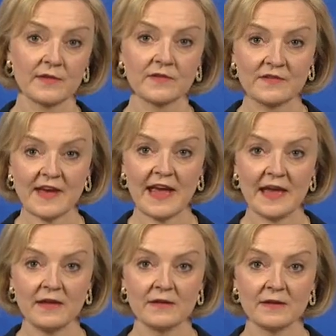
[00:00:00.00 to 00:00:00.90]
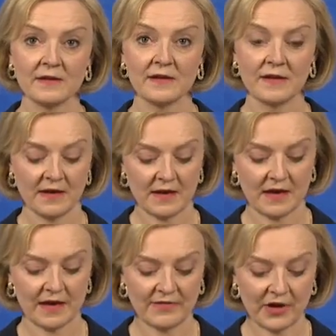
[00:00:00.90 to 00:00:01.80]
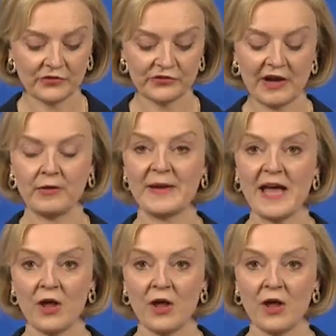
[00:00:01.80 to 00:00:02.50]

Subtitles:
Today, I have asked Jeremy